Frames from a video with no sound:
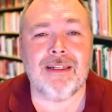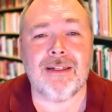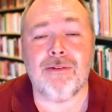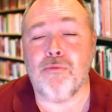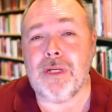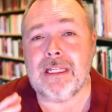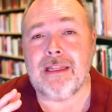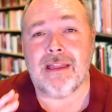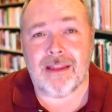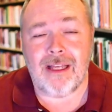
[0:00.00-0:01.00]
We'd
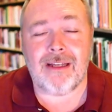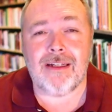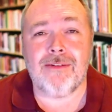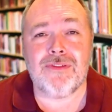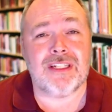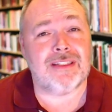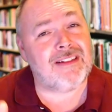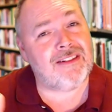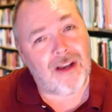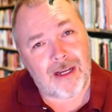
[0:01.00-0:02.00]
love to
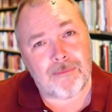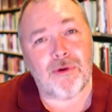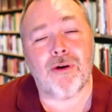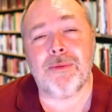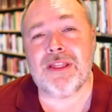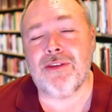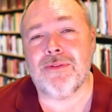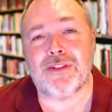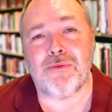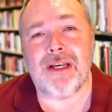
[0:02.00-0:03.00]
talk more with you
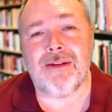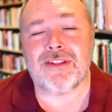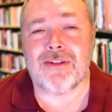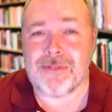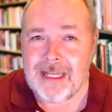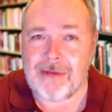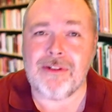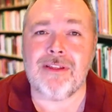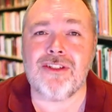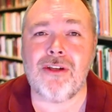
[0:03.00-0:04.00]
as well. So, down in
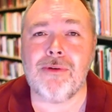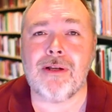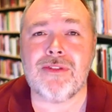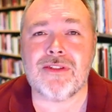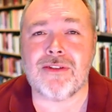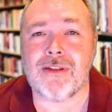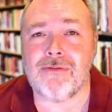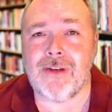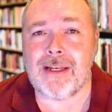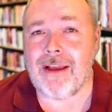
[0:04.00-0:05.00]
the show notes, you can
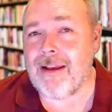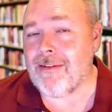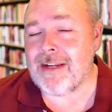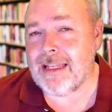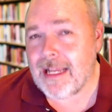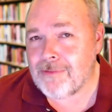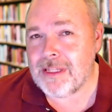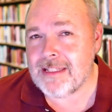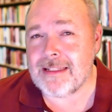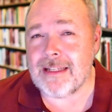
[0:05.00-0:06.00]
find out how to connect with
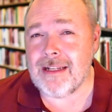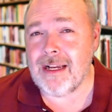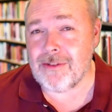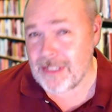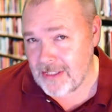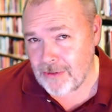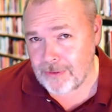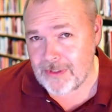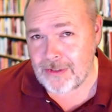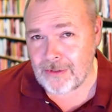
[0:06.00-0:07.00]
us on our
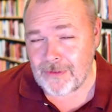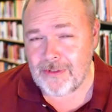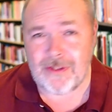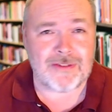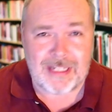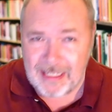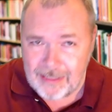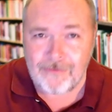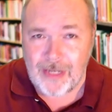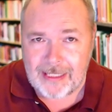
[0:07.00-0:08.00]
Discord server. There's an
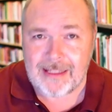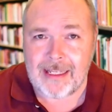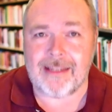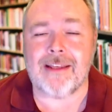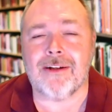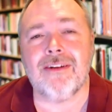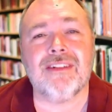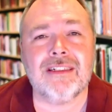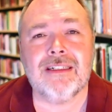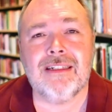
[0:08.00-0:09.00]
invite link there,
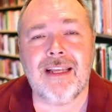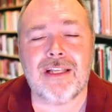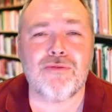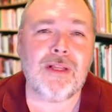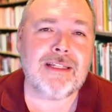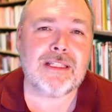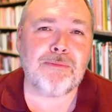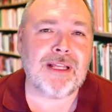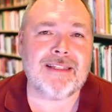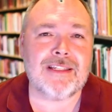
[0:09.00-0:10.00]
as well as the
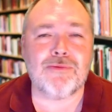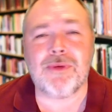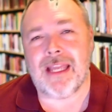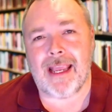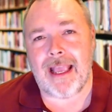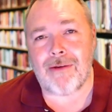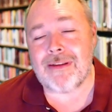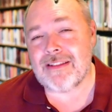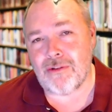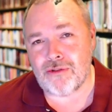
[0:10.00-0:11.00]
places we hang out on
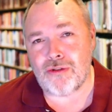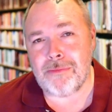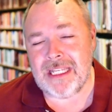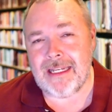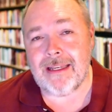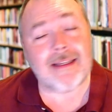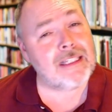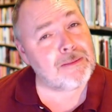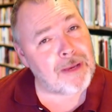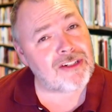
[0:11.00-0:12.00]
social media,
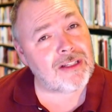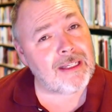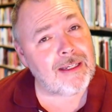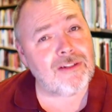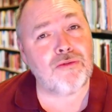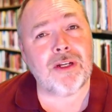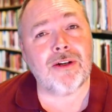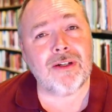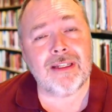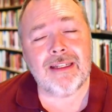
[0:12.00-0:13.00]
especially
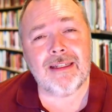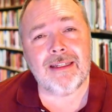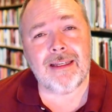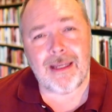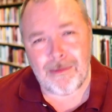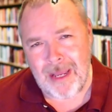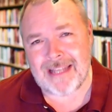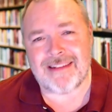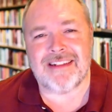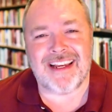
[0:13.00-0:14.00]
Twitter and
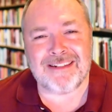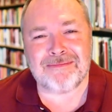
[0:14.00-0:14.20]
Mastodon.